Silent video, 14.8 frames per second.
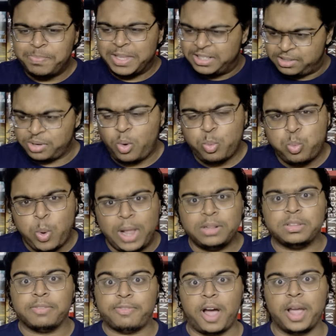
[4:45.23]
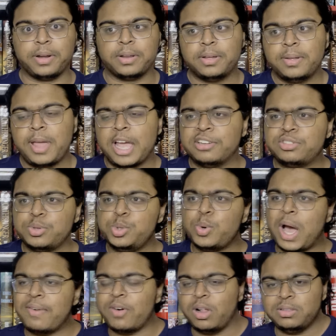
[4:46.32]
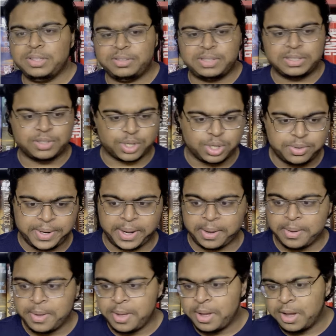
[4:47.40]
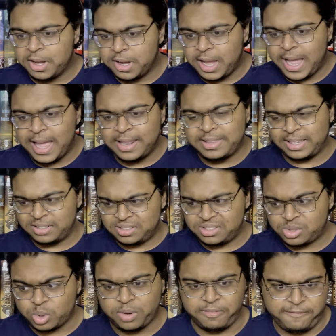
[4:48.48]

is so well defined. And so you have all these things occurring and they sort of